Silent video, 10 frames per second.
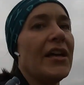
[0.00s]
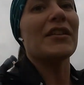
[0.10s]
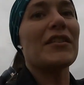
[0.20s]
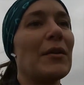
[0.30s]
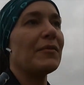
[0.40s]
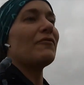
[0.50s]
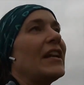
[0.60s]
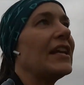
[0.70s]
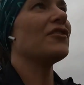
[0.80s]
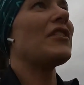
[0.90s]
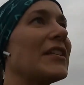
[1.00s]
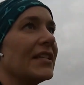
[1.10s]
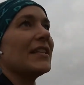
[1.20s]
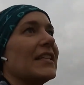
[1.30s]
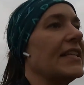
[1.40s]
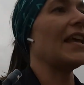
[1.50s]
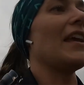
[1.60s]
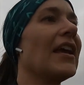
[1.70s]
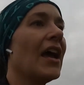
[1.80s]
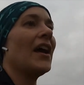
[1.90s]
So it's going to be really interesting to
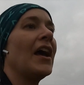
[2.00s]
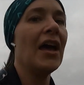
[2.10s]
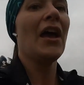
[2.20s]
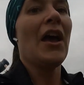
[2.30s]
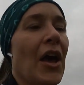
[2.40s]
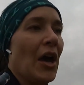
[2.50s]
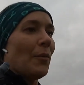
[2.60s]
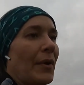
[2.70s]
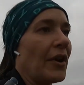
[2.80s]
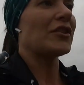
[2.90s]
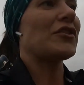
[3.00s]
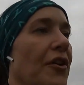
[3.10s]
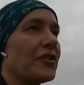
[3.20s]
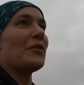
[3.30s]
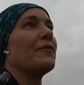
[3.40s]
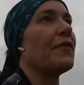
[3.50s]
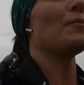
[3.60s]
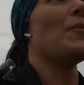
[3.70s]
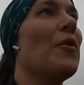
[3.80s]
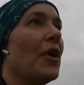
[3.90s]
see when I start doing
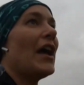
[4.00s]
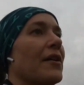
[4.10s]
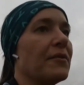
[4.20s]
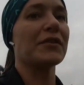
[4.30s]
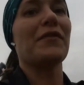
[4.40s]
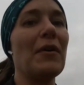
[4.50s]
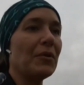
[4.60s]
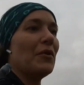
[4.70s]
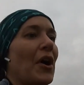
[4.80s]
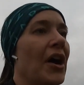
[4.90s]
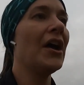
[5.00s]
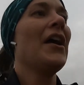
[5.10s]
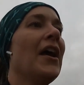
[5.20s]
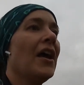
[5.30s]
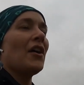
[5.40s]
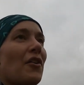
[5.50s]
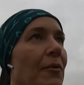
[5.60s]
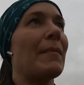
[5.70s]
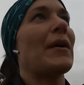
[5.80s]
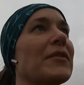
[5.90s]
far more hills, far more
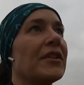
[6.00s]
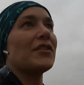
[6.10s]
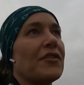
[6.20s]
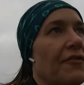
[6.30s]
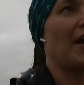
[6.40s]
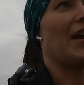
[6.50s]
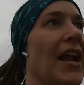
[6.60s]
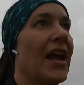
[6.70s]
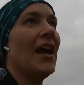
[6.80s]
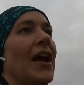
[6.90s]
kind of mountainous terrain,